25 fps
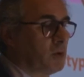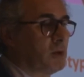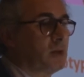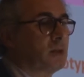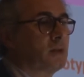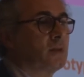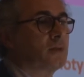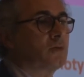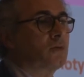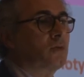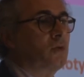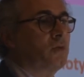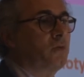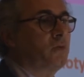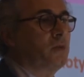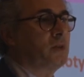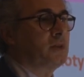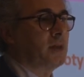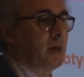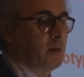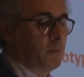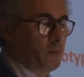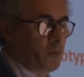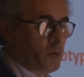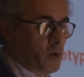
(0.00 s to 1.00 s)
dystrophy
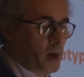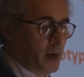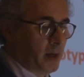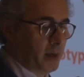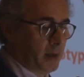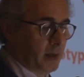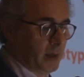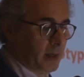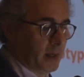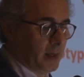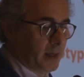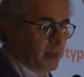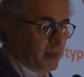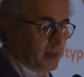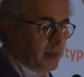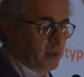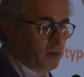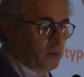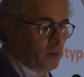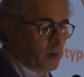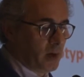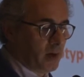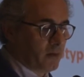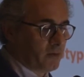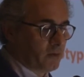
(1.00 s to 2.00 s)
type 1, and
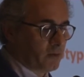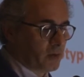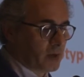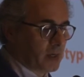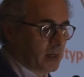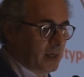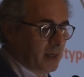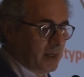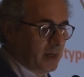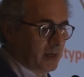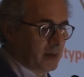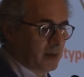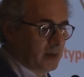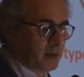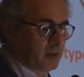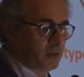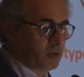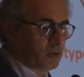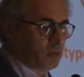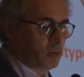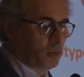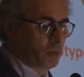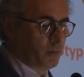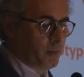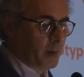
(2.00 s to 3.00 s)
you have clearly
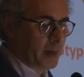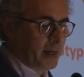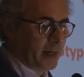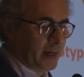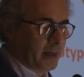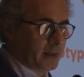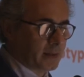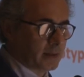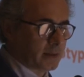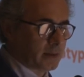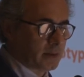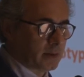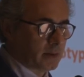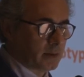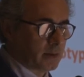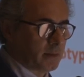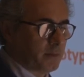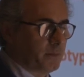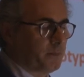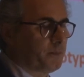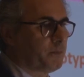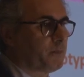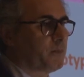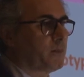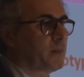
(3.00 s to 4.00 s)
2 pikes
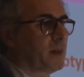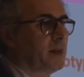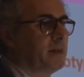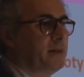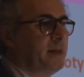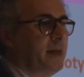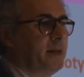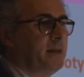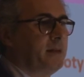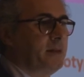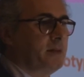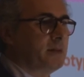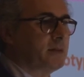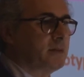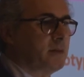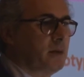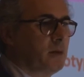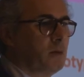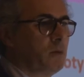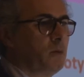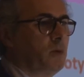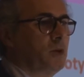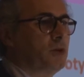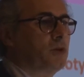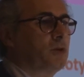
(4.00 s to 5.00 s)
that
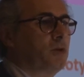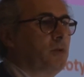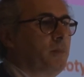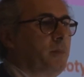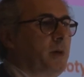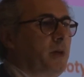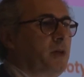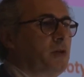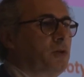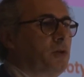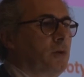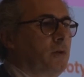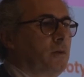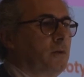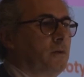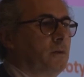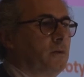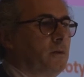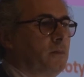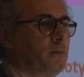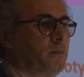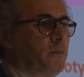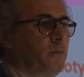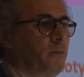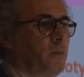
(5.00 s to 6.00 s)
distinguish the patient.
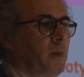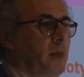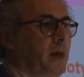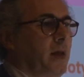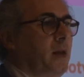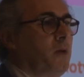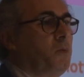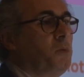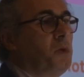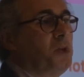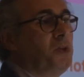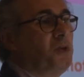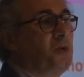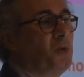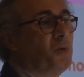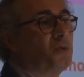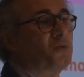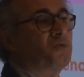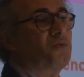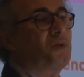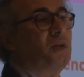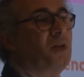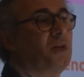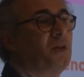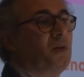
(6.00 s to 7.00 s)
And we
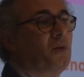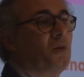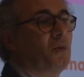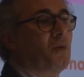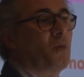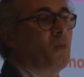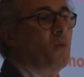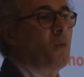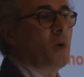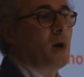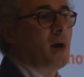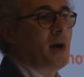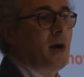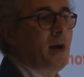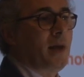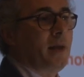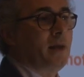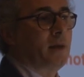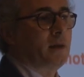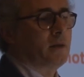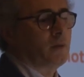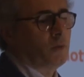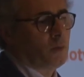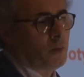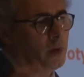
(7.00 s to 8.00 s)
don't really know
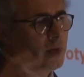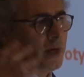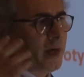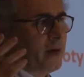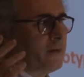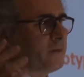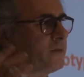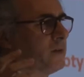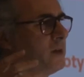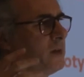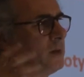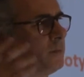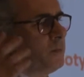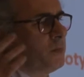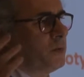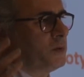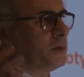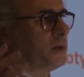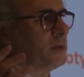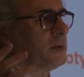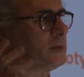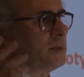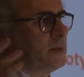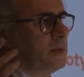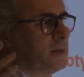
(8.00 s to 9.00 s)
why. We have
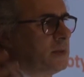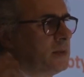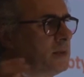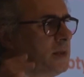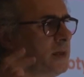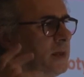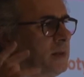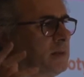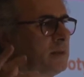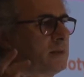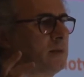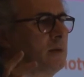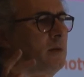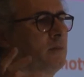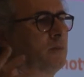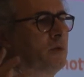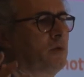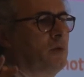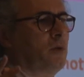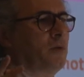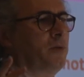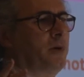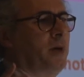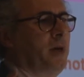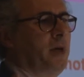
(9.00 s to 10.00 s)
hypotheses and some
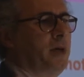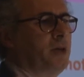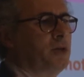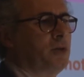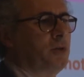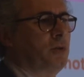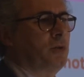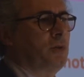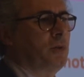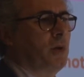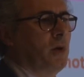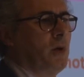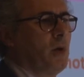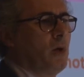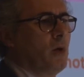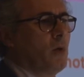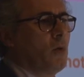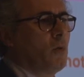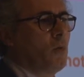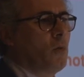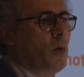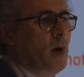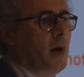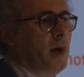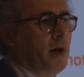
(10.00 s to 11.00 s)
correlation
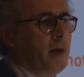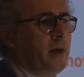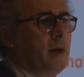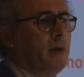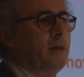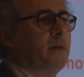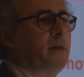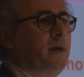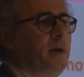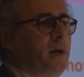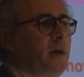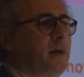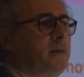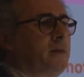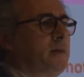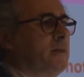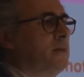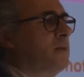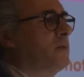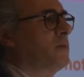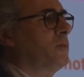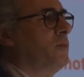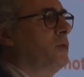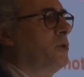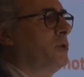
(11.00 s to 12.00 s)
why they are
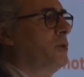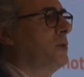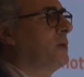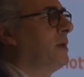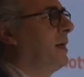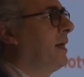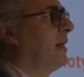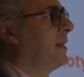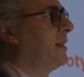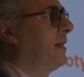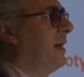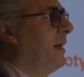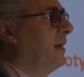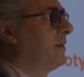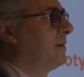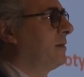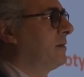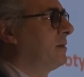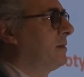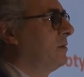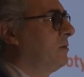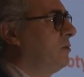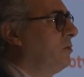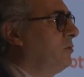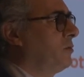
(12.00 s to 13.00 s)
distributed like
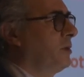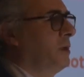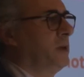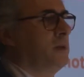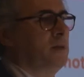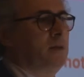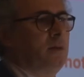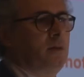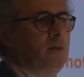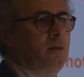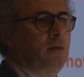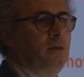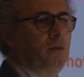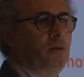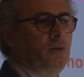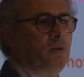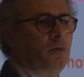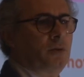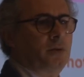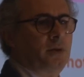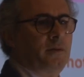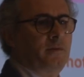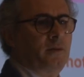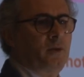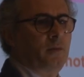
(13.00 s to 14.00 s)
that during
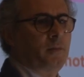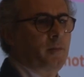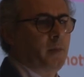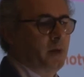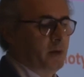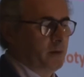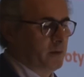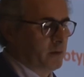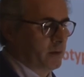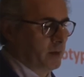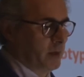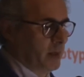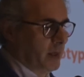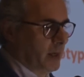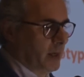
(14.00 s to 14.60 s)
neurodevelopment.